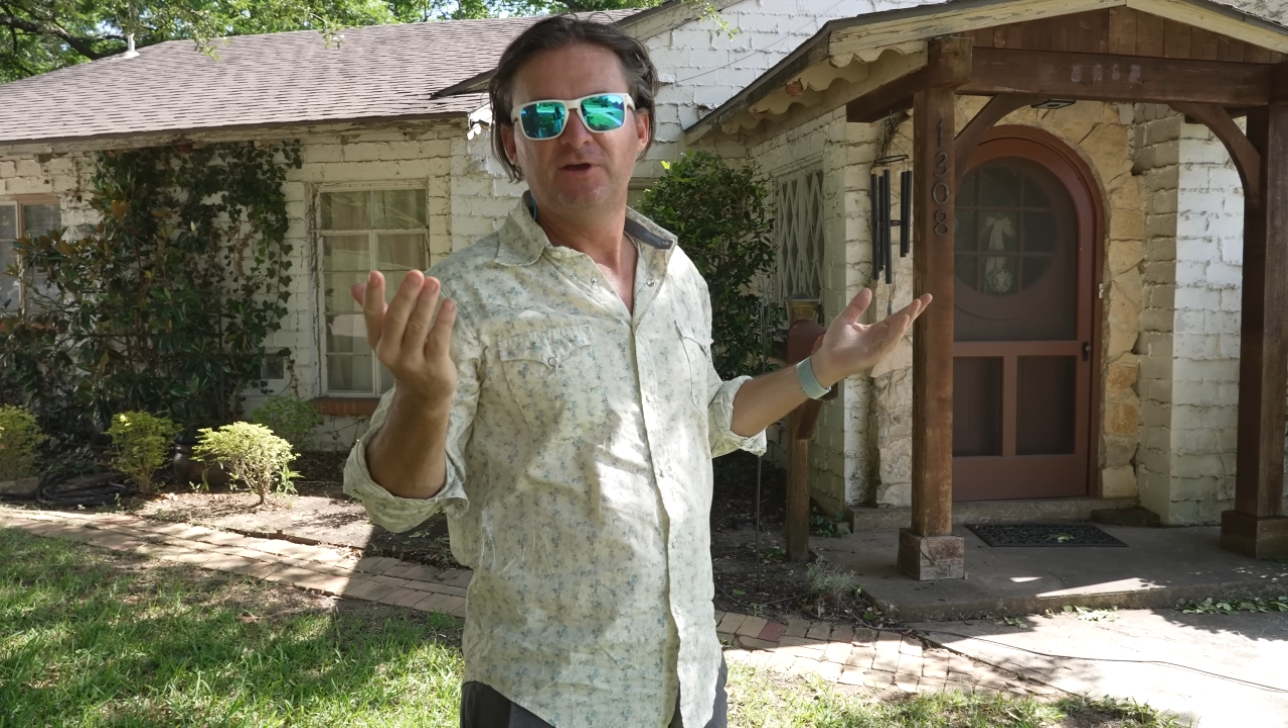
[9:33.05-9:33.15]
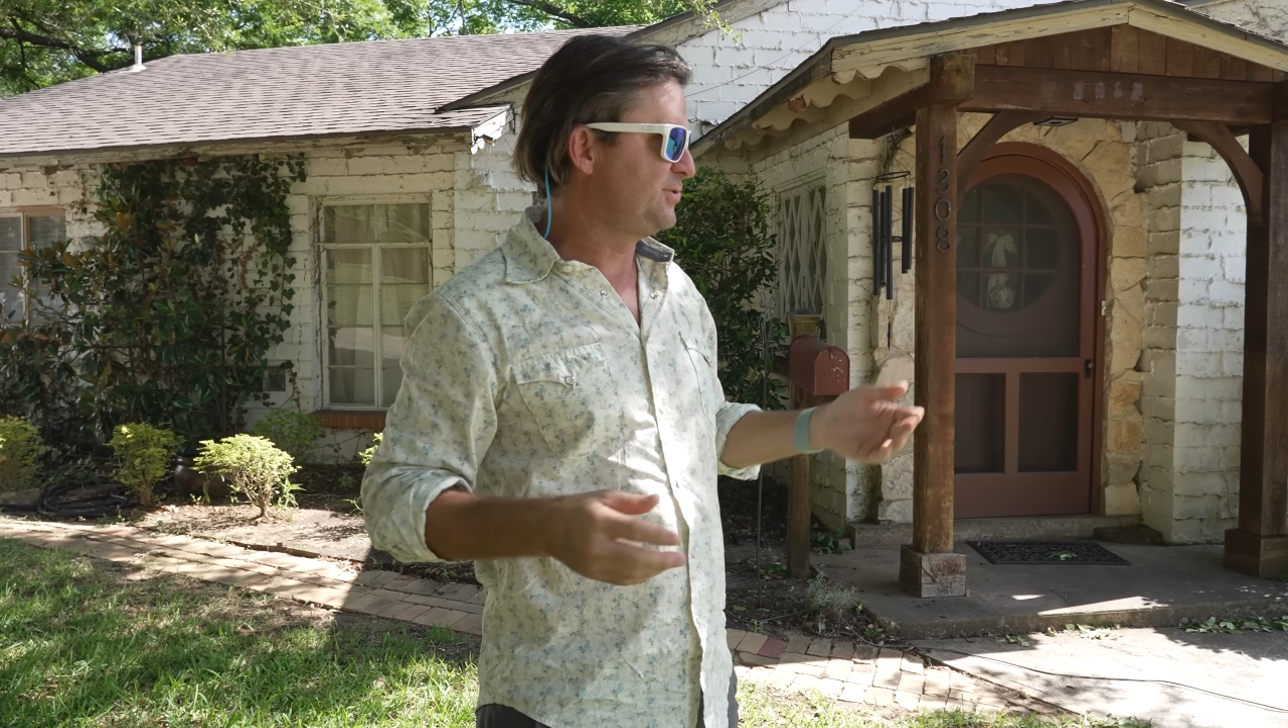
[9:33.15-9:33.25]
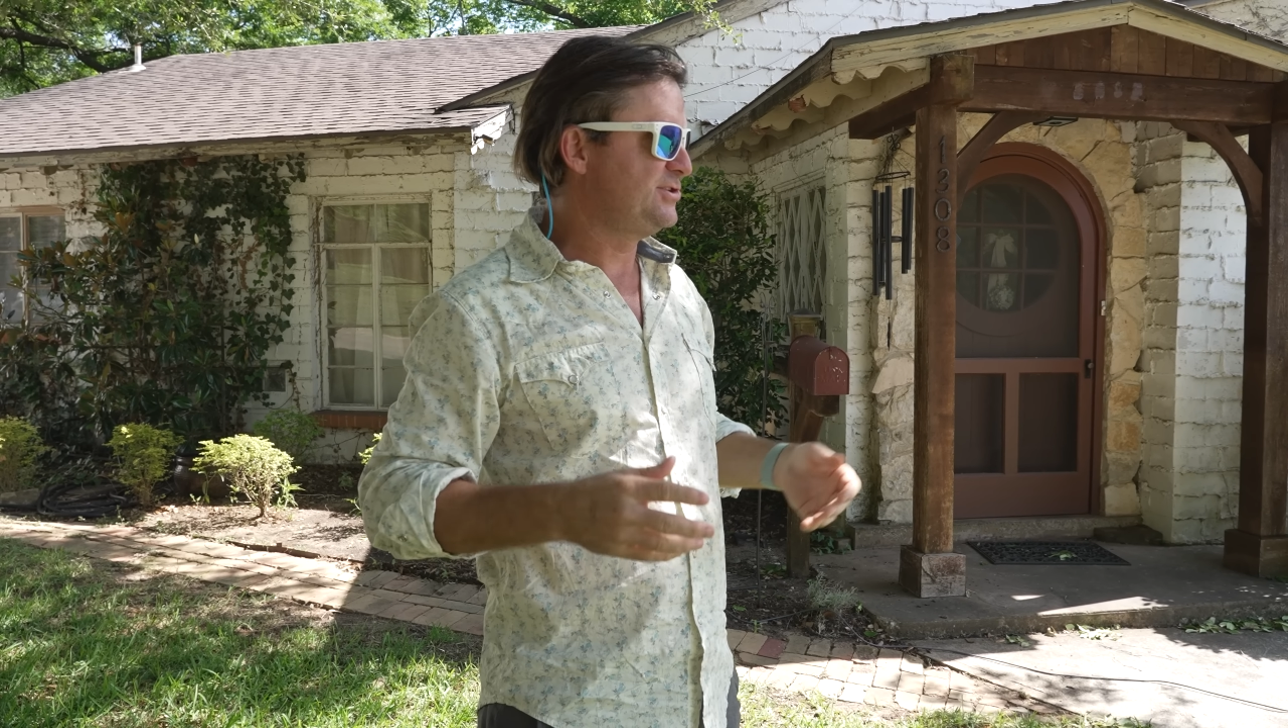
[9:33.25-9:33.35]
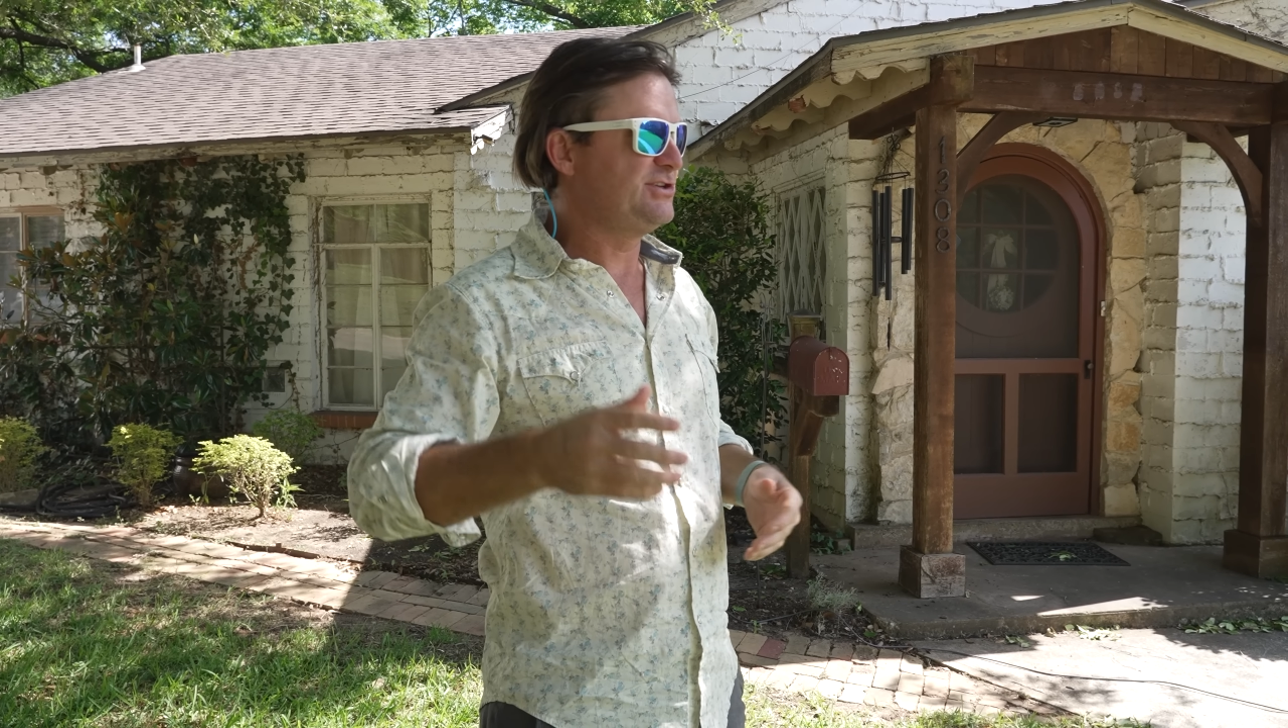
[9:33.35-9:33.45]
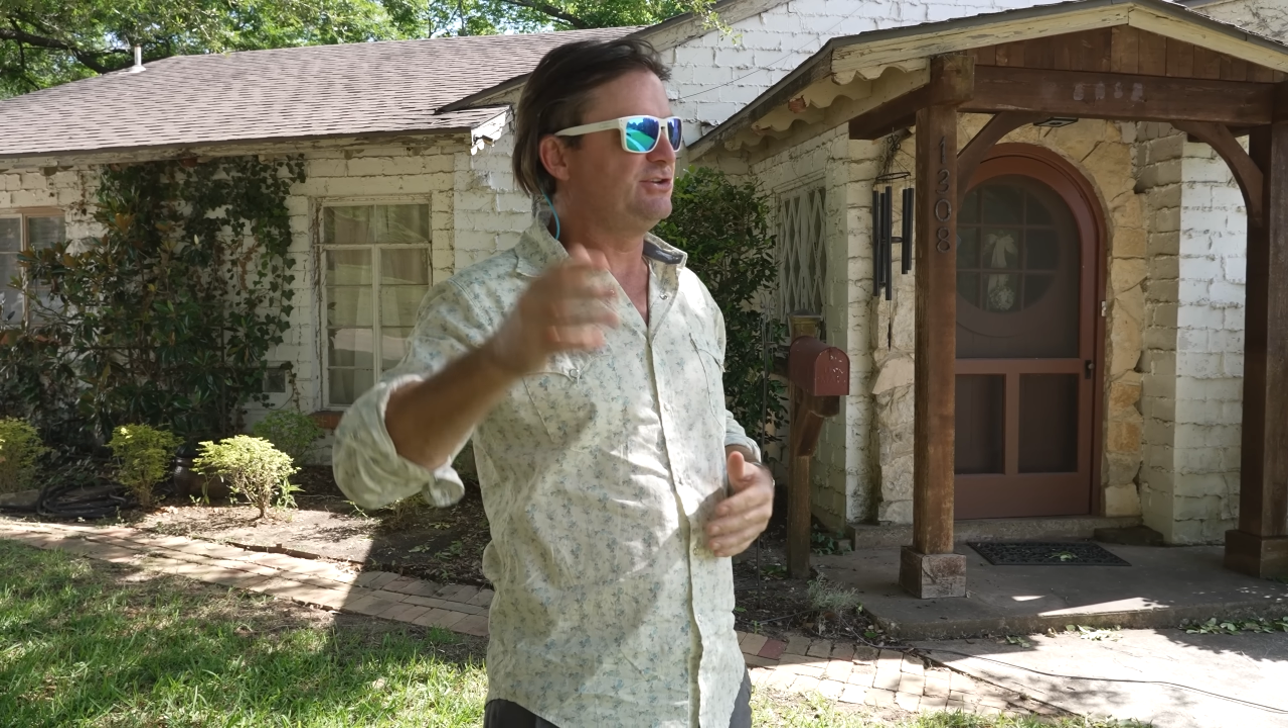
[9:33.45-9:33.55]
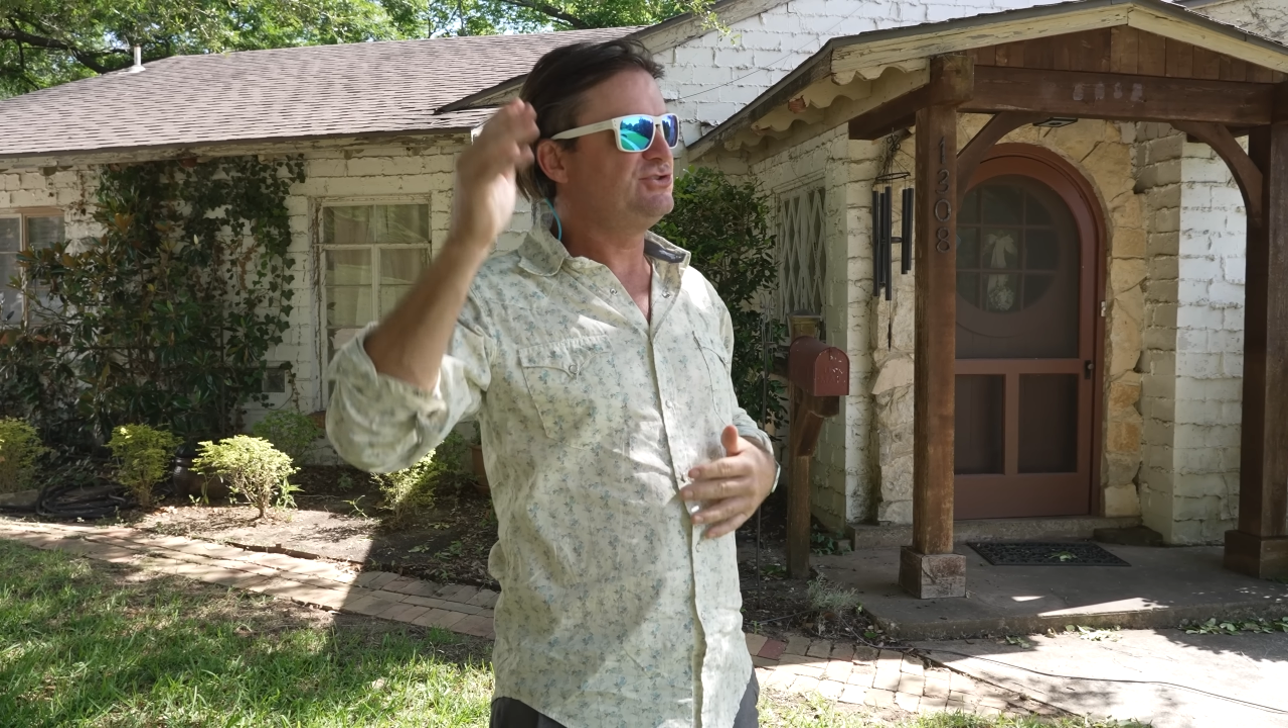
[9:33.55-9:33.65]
whereas the